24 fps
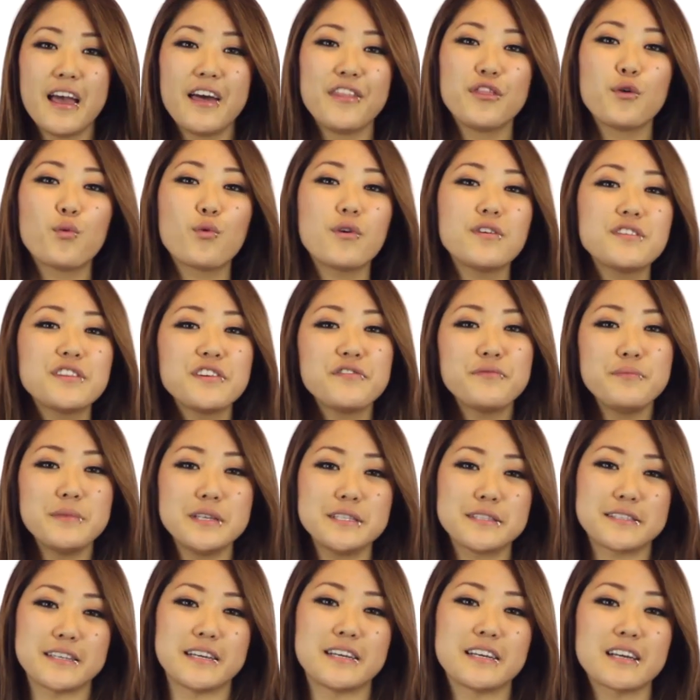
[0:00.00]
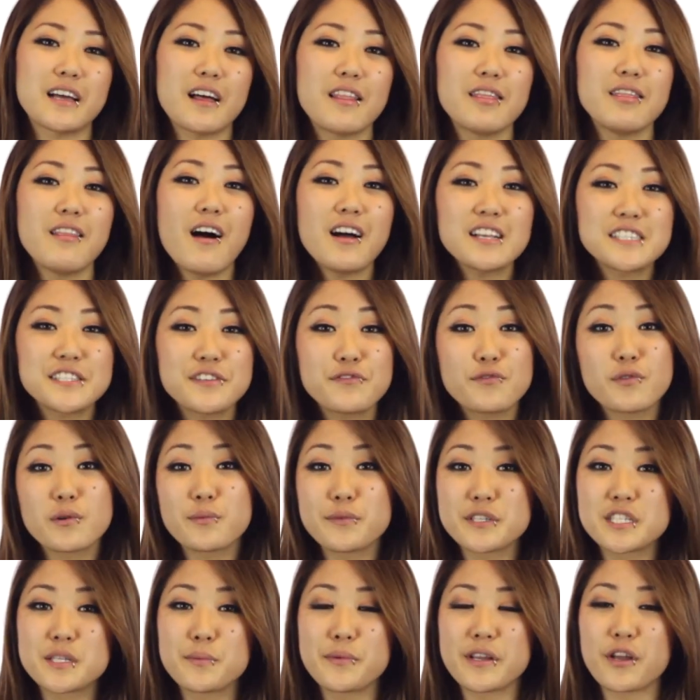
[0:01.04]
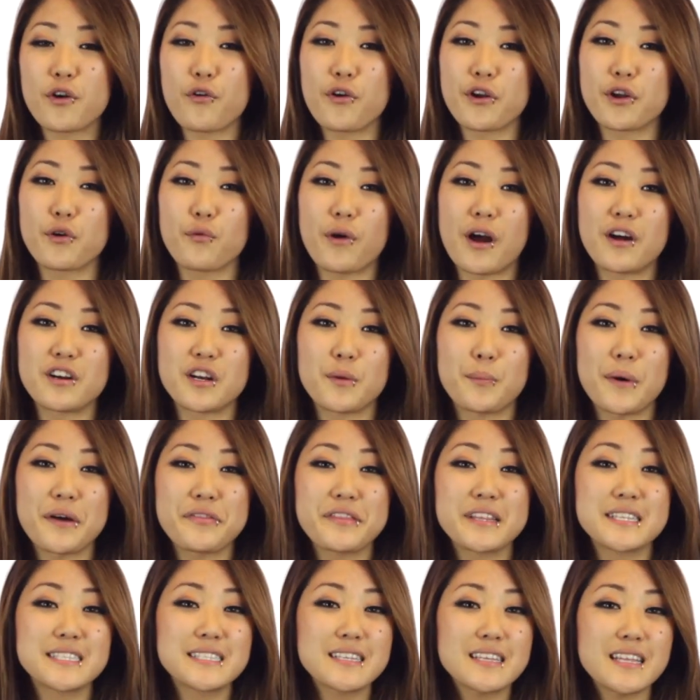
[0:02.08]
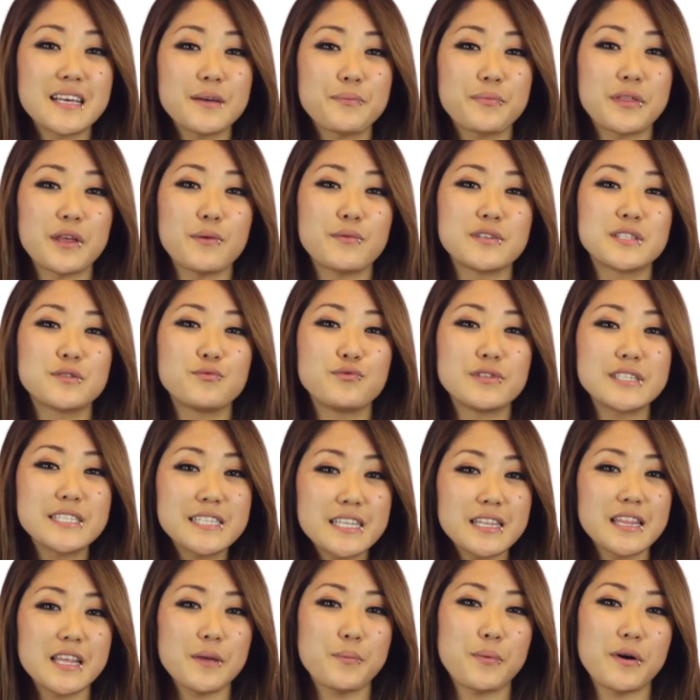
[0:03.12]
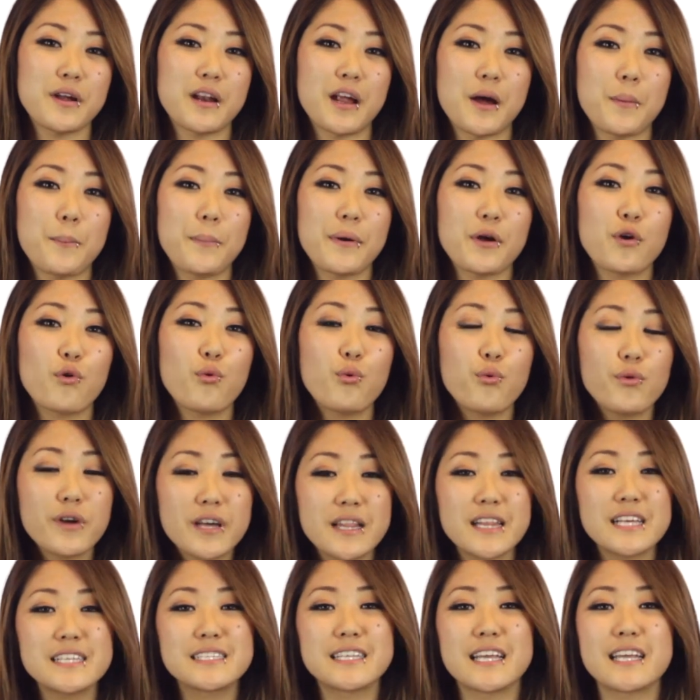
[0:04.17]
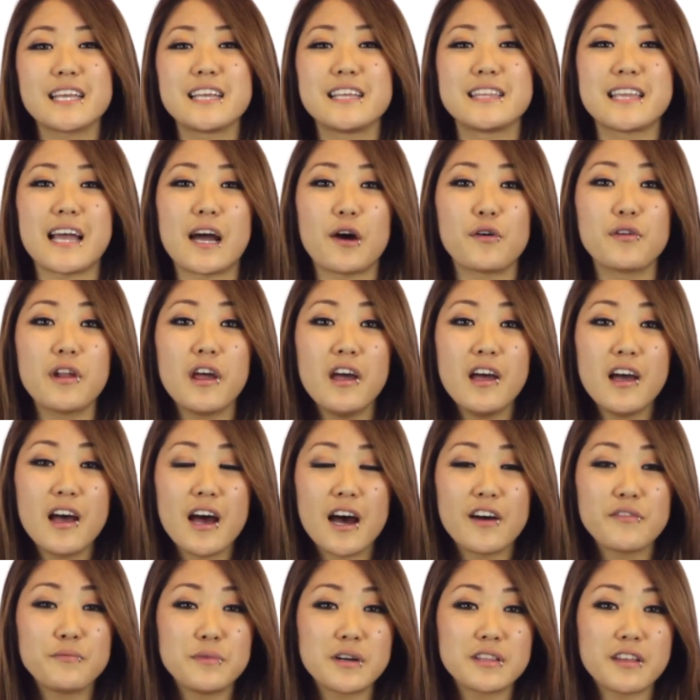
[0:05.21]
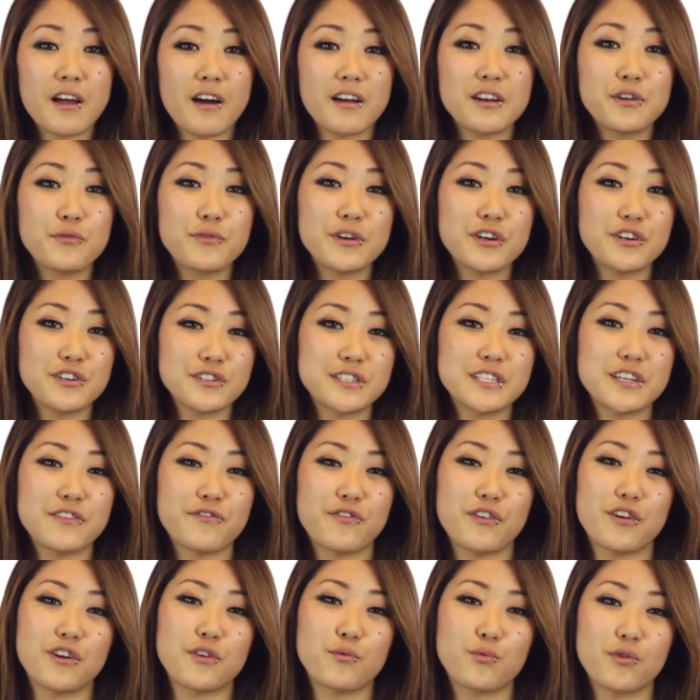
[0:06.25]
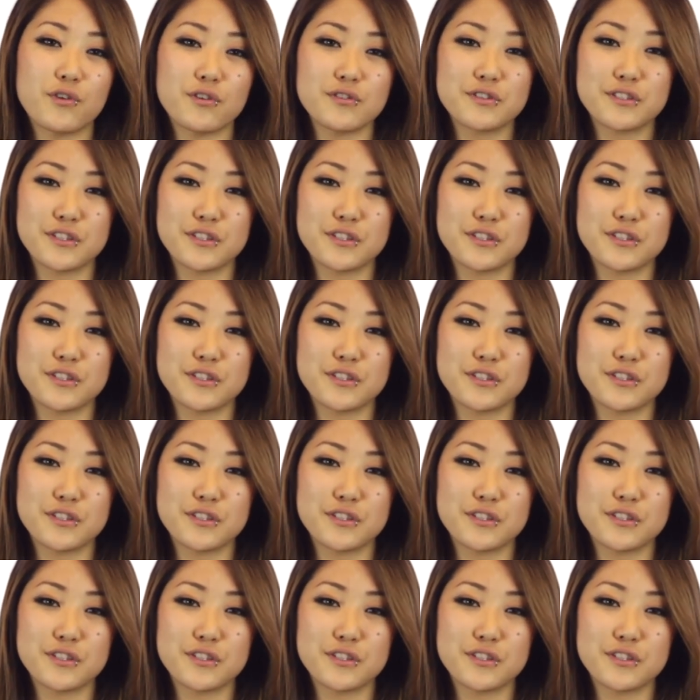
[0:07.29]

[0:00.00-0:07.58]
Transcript: In the world of music, lots of rumors have been going around about this clip that was recently put up but quickly taken down of Madonna rehearsing for her world